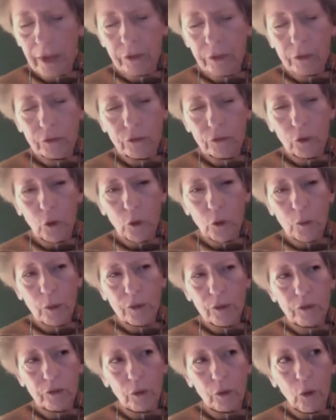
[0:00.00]
there's
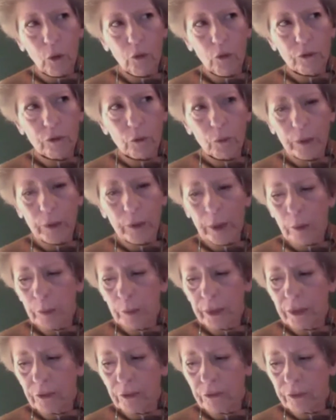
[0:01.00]
almost an
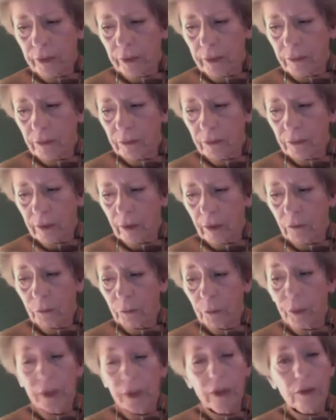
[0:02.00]
overwhelming sense
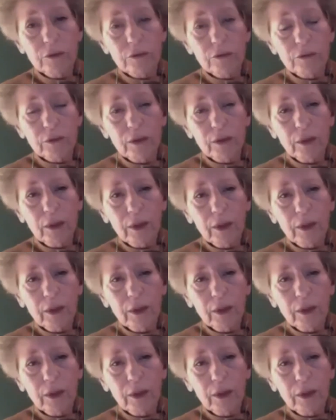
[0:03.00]
of peace